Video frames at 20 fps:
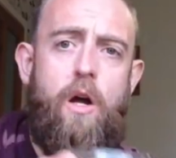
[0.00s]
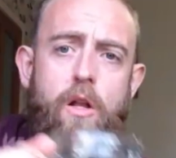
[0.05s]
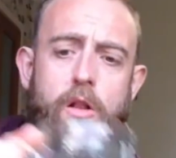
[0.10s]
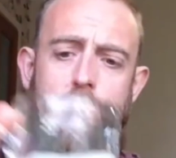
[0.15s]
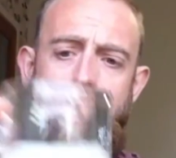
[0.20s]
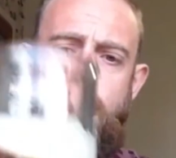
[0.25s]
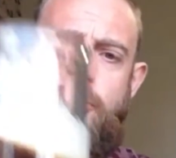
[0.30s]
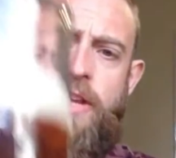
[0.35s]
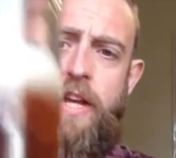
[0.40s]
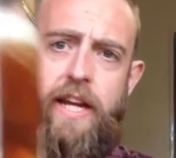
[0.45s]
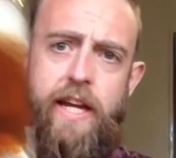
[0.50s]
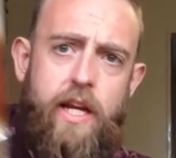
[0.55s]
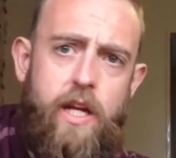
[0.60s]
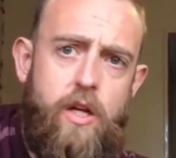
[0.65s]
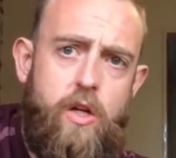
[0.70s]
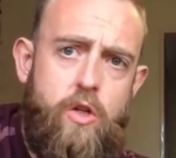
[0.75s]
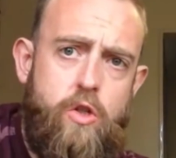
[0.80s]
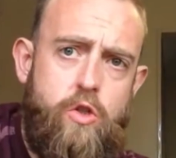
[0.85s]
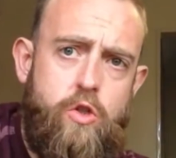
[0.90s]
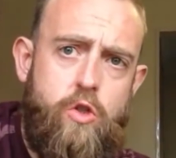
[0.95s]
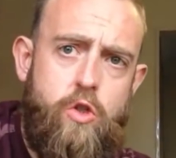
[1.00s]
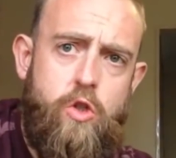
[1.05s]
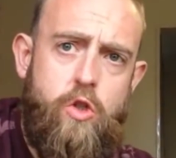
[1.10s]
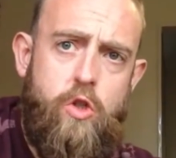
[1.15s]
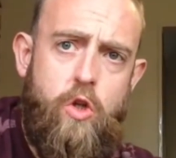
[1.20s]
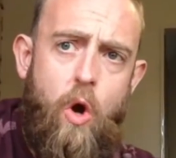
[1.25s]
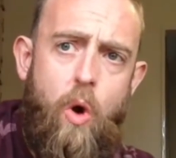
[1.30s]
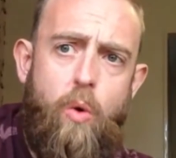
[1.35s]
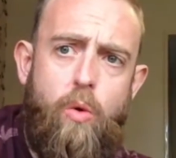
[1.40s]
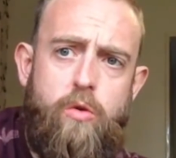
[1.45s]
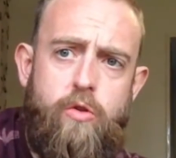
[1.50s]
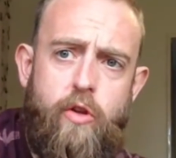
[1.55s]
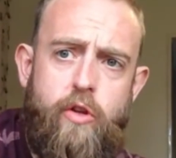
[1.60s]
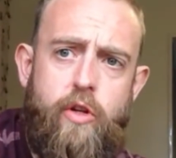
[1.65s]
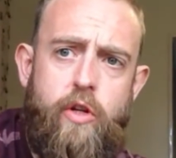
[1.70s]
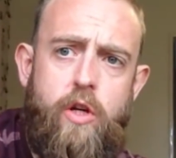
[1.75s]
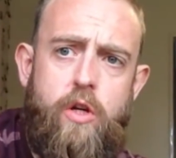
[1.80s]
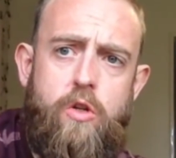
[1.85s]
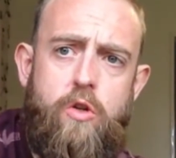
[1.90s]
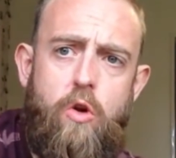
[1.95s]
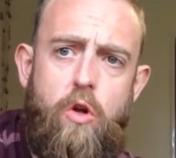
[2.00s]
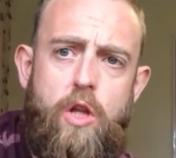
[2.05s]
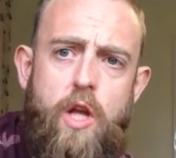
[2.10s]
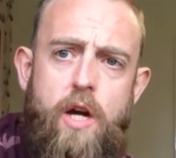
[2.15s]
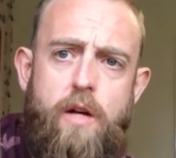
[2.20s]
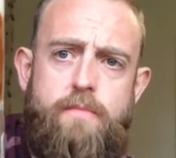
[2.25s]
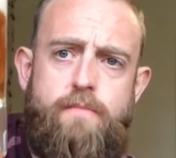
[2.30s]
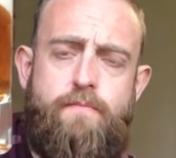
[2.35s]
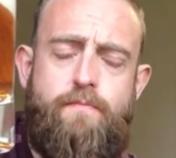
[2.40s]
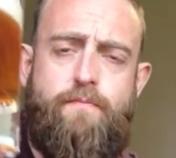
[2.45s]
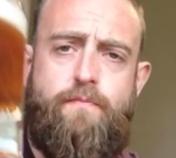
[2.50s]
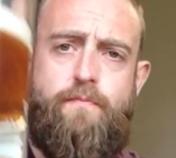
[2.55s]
Lovely golden colour.